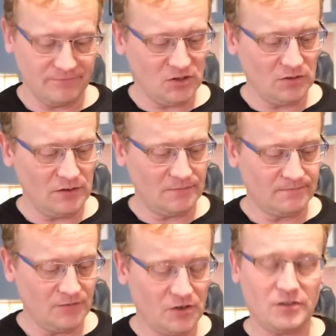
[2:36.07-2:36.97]

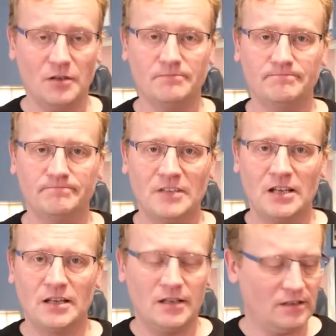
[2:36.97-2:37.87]
So first up,
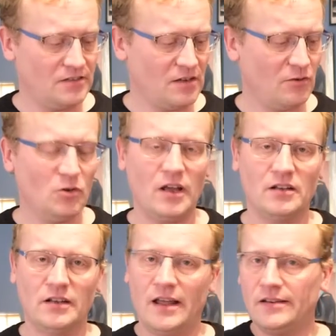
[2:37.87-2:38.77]
let's have a look
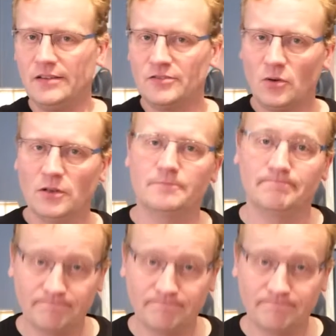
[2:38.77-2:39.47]
at it and install it.